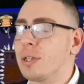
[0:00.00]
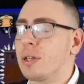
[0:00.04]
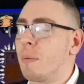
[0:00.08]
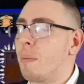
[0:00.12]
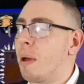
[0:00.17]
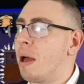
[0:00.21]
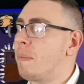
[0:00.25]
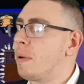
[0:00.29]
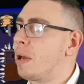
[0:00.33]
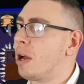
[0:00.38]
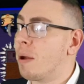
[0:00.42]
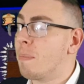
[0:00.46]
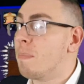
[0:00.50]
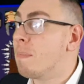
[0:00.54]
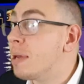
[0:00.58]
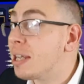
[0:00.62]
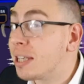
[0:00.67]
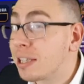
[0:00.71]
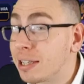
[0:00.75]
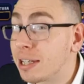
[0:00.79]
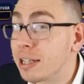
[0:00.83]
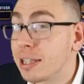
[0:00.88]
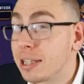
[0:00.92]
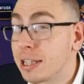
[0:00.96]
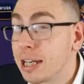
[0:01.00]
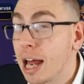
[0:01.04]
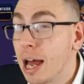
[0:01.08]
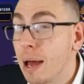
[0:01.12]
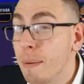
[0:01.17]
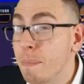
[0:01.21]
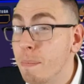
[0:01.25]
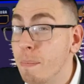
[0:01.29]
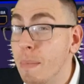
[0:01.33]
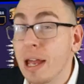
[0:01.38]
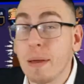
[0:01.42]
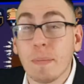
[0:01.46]
So maybe I missed a
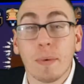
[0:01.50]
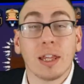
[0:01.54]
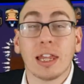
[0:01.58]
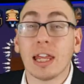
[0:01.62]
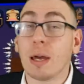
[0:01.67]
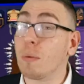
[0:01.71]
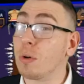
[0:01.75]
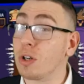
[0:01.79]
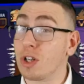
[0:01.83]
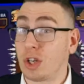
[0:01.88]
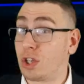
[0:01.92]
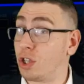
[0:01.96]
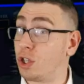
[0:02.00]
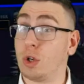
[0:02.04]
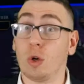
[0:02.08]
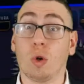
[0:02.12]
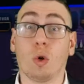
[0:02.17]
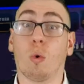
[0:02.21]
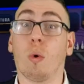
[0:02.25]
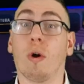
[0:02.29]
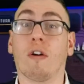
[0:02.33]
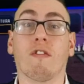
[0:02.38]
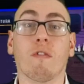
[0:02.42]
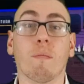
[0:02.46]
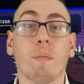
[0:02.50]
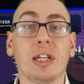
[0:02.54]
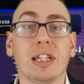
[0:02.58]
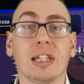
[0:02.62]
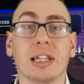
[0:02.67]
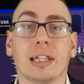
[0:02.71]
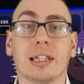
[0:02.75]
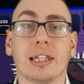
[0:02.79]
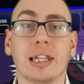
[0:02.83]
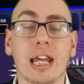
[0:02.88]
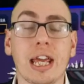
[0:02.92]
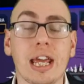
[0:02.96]
step, maybe they were just too quick for me
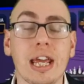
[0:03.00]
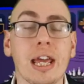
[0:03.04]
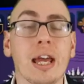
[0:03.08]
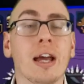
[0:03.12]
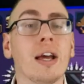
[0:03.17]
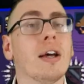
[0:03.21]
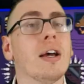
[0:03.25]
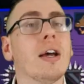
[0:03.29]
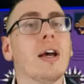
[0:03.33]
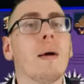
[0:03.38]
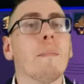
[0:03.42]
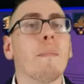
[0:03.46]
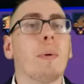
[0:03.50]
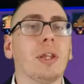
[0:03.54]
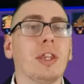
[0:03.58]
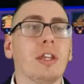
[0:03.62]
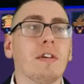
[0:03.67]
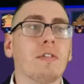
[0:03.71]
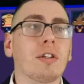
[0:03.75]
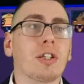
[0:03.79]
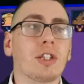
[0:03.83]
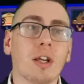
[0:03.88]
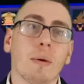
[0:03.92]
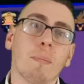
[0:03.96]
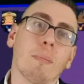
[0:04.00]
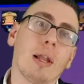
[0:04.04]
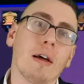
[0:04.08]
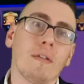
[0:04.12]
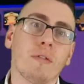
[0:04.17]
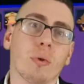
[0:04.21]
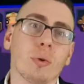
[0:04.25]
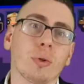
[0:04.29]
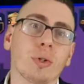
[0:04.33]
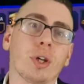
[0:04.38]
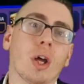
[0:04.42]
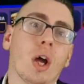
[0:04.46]
to see, but there are some
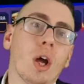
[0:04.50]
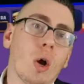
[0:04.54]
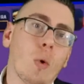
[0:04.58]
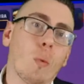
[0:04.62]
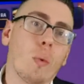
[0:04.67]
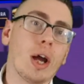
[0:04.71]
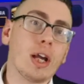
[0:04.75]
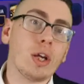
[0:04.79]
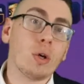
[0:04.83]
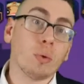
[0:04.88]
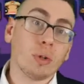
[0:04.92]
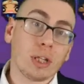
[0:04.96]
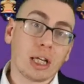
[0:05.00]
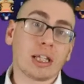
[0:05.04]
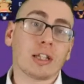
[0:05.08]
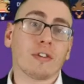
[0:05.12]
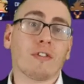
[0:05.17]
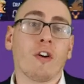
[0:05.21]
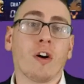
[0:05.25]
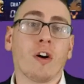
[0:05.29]
levels where you'll need to